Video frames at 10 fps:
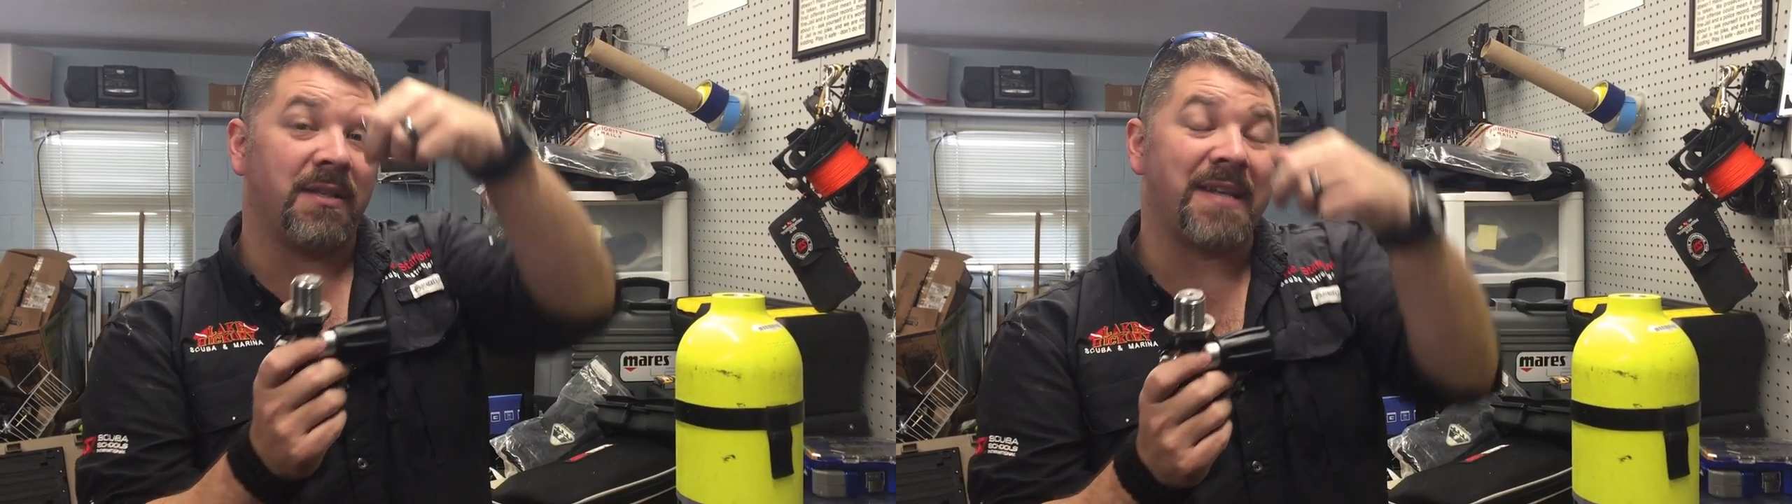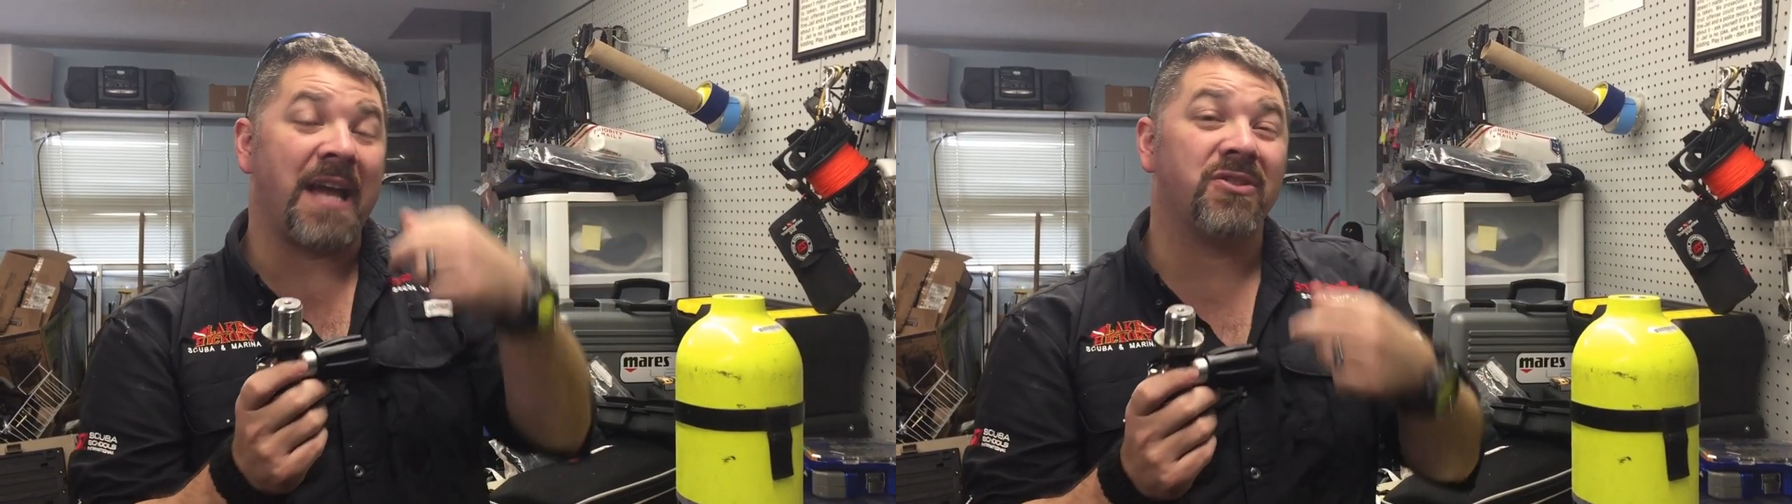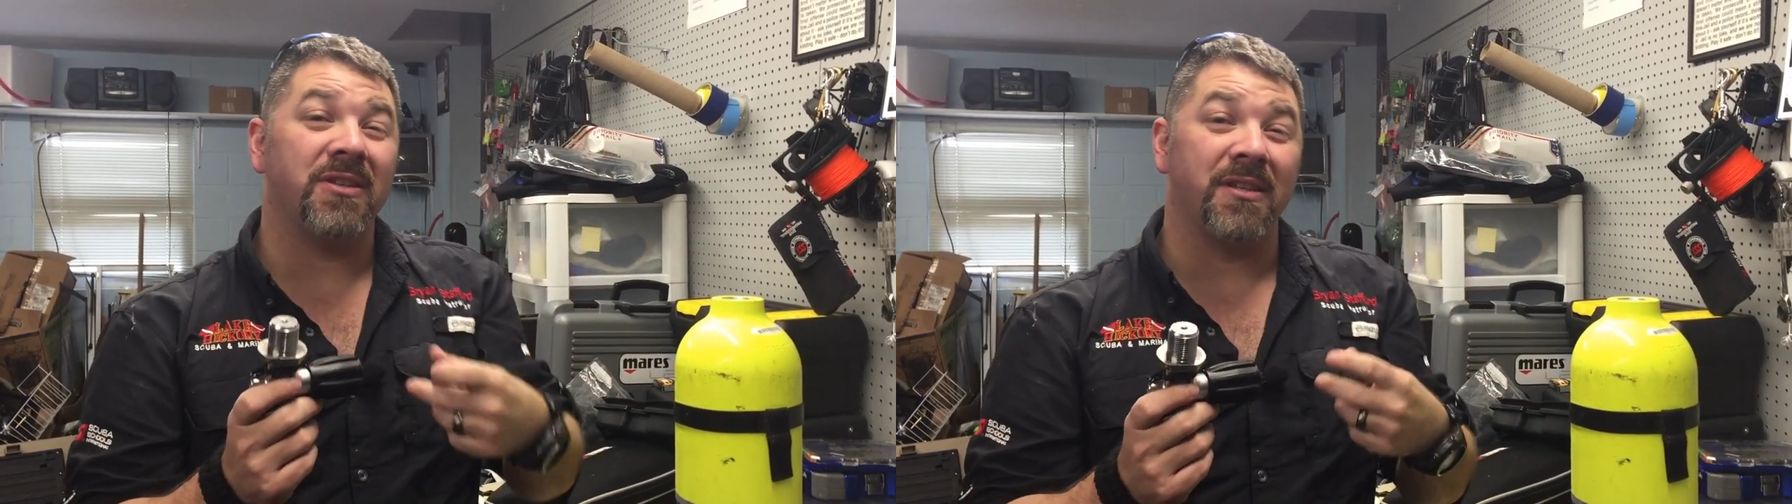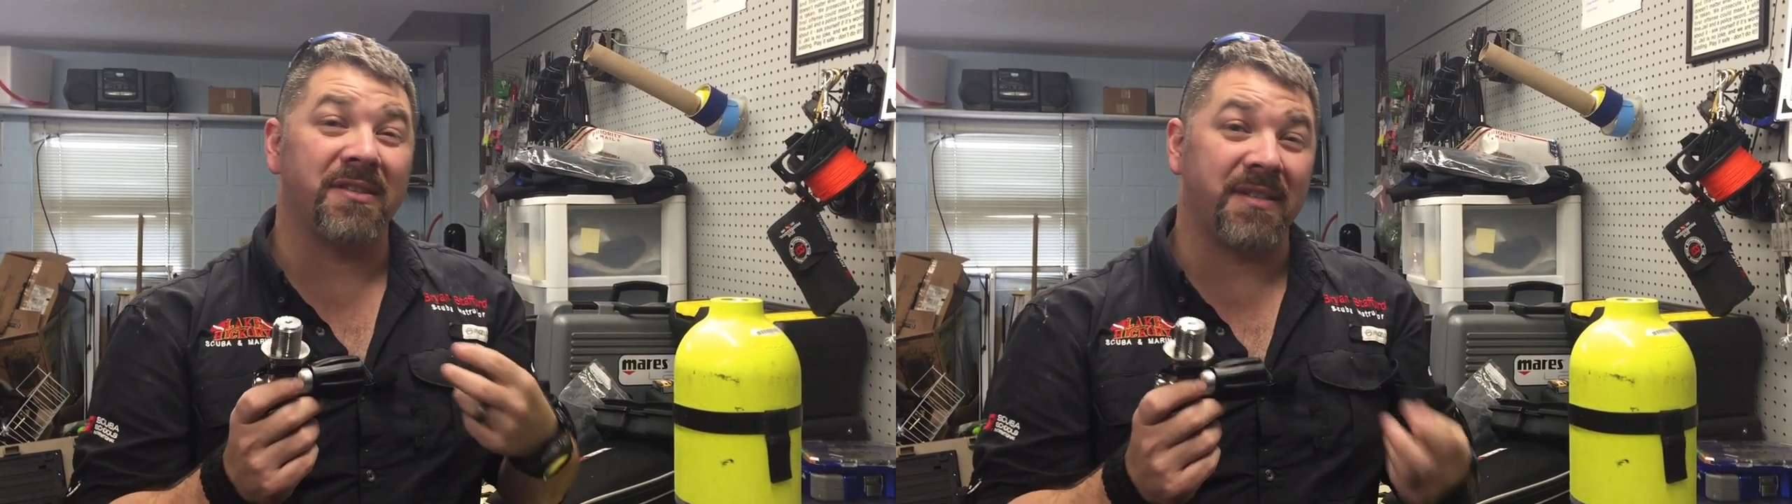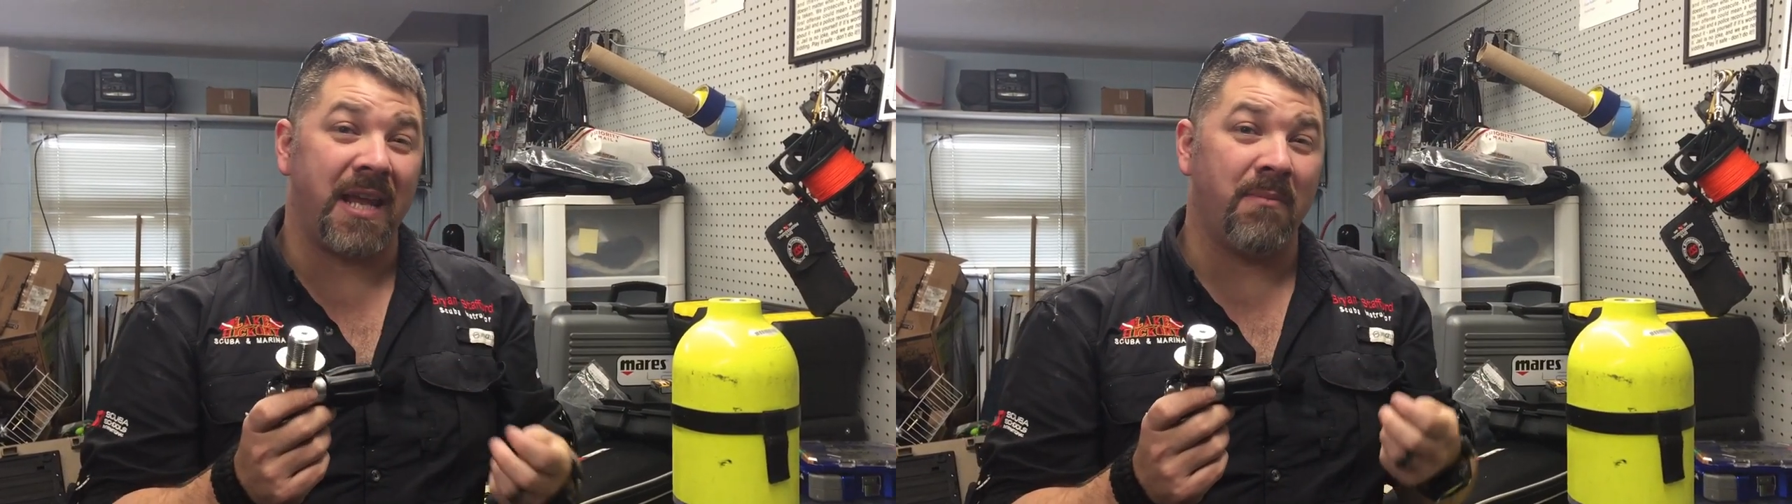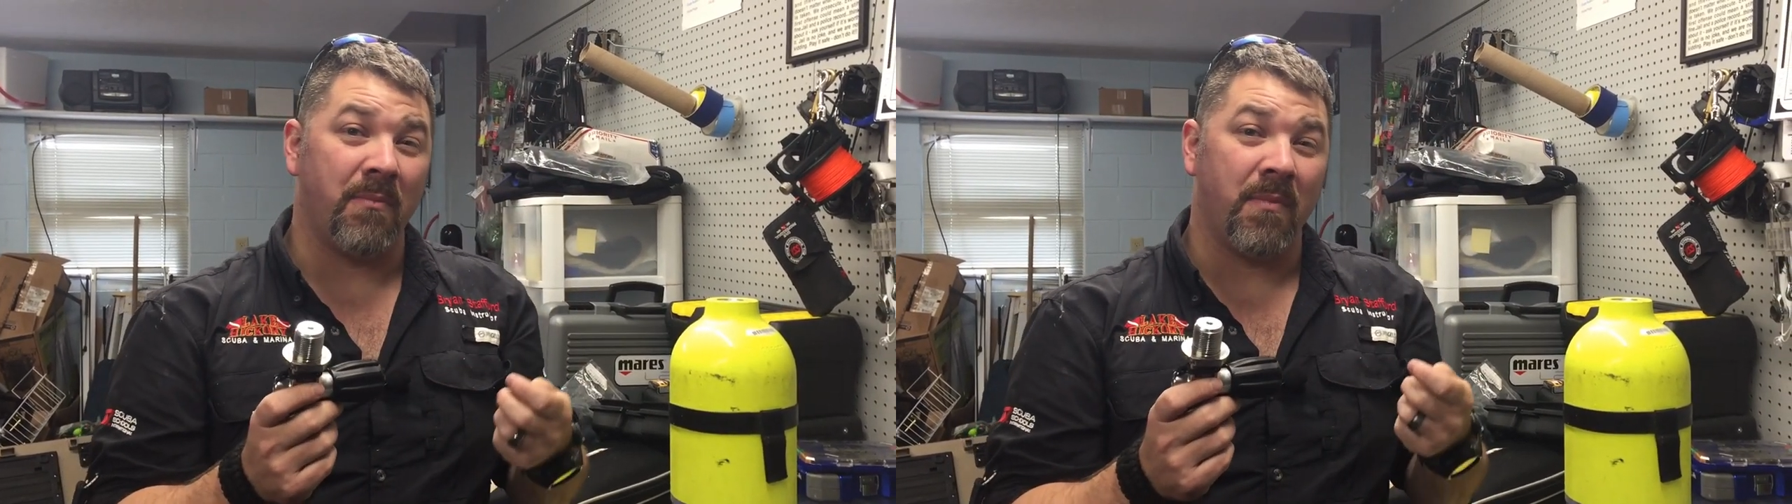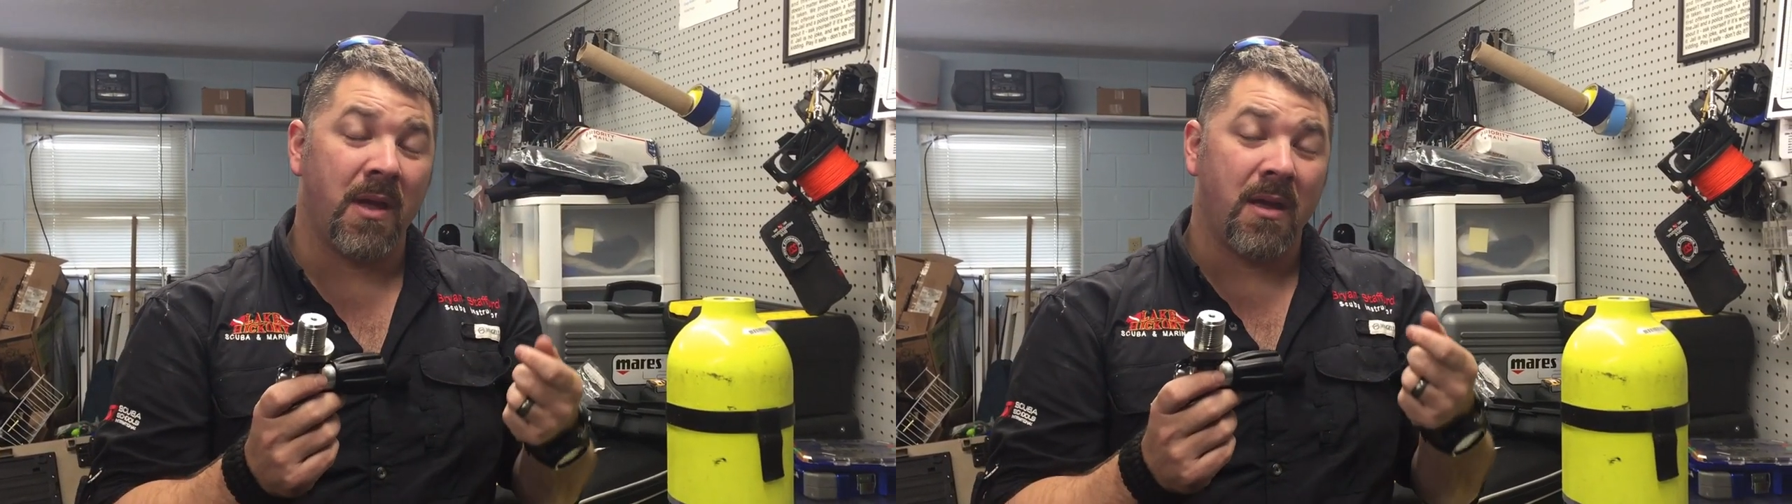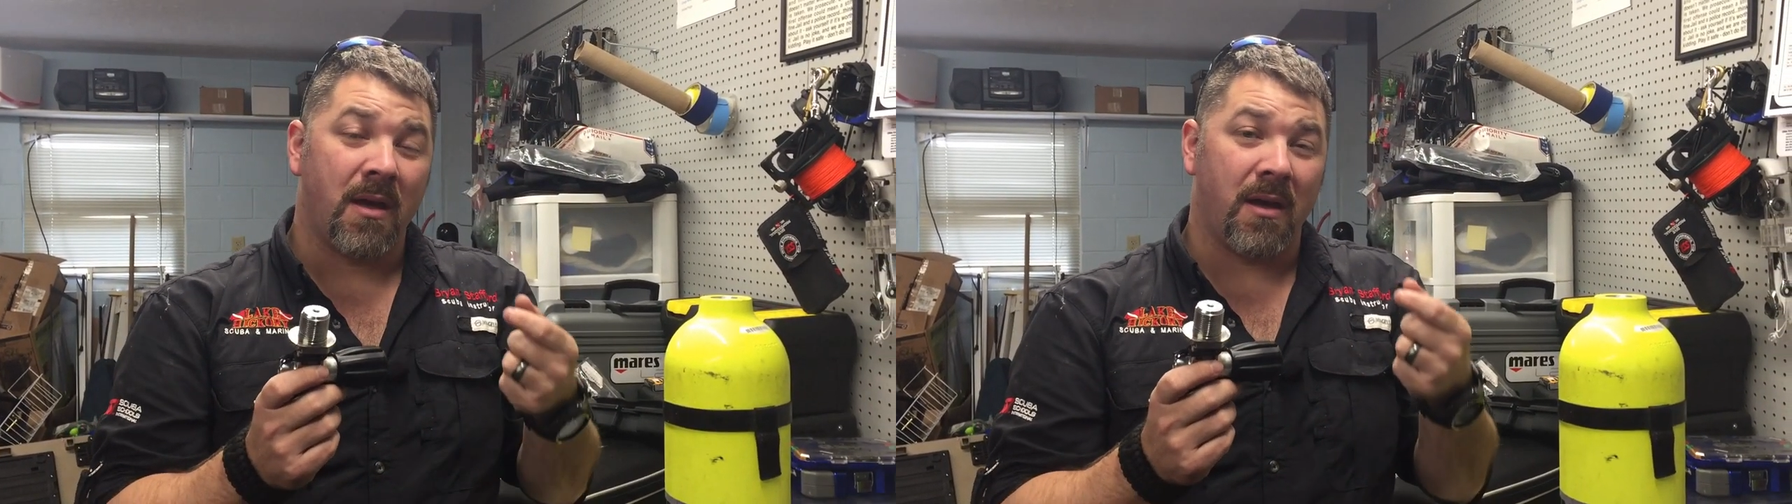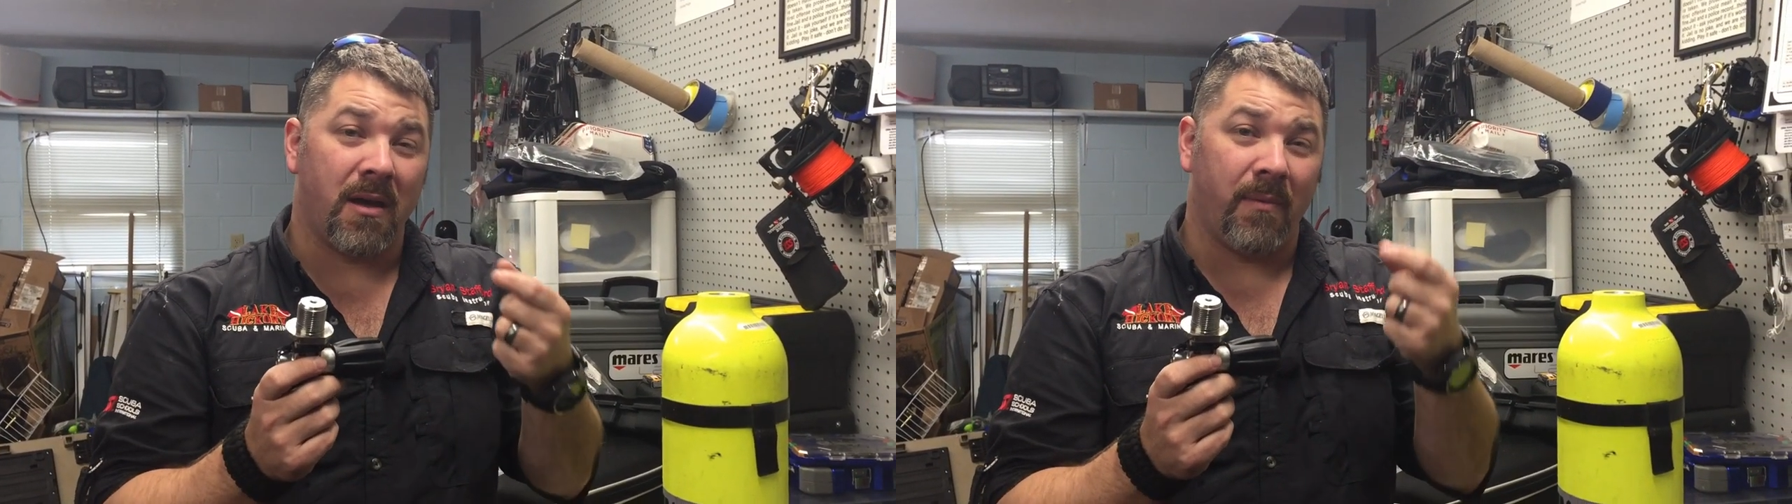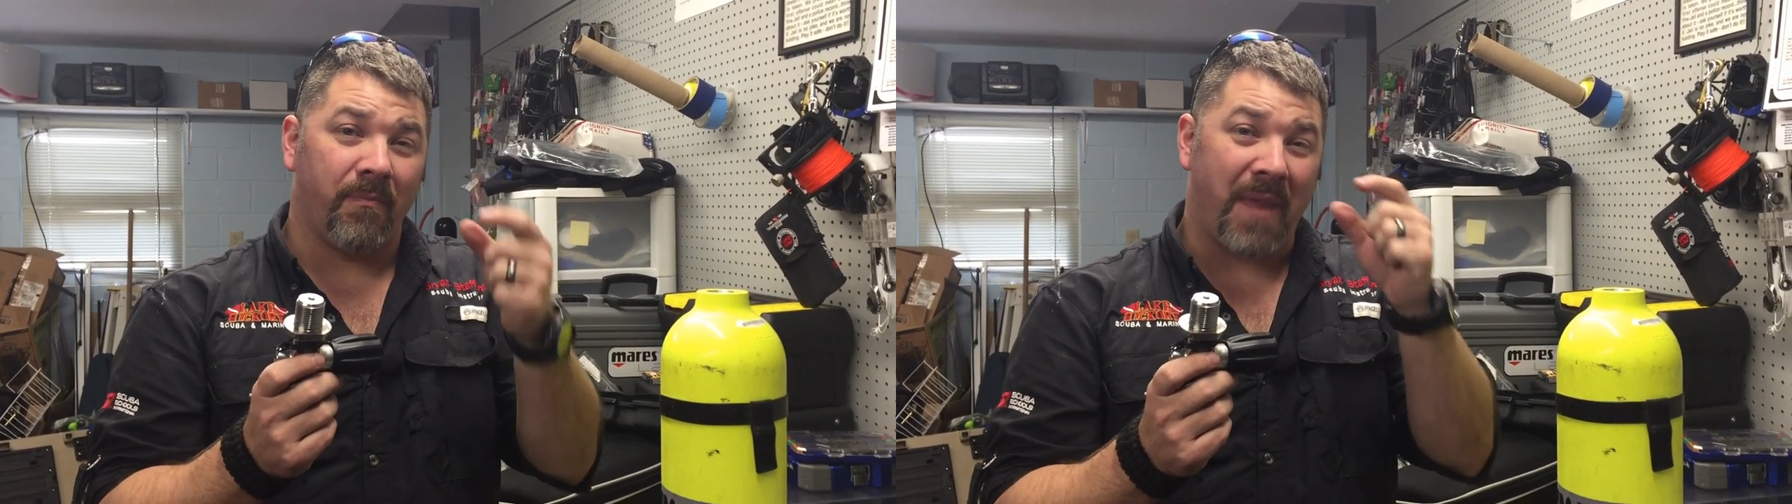It's actually the same
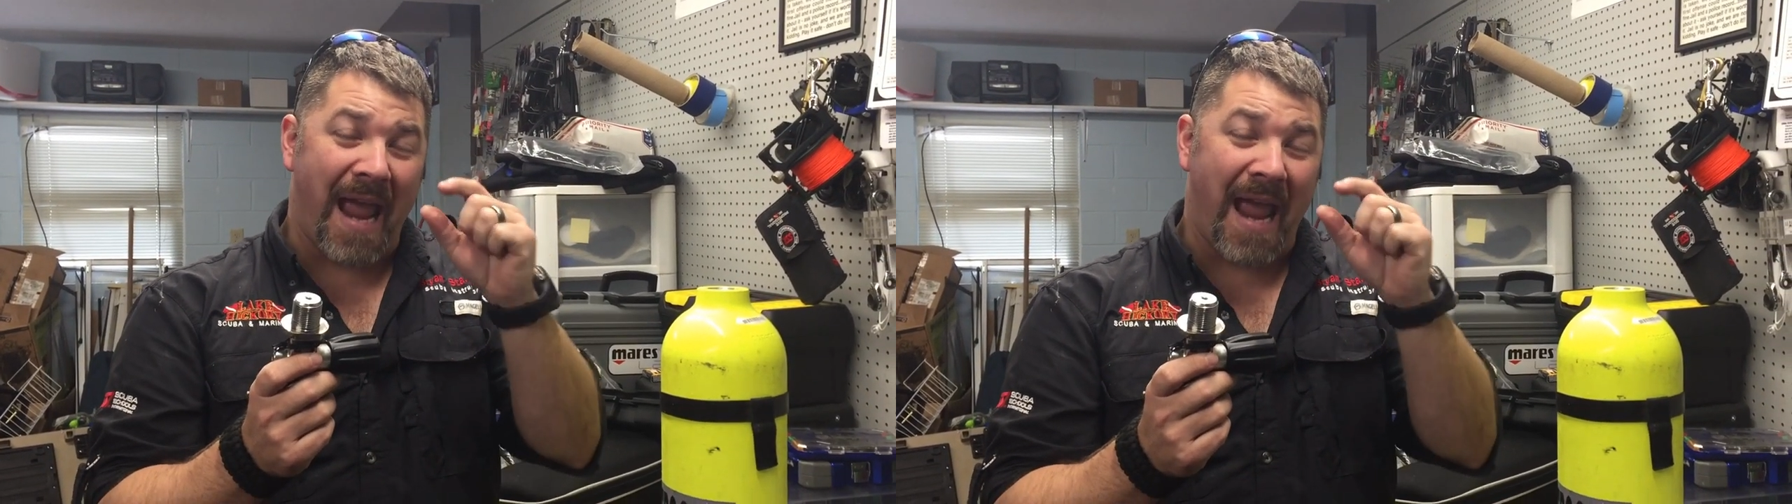Um,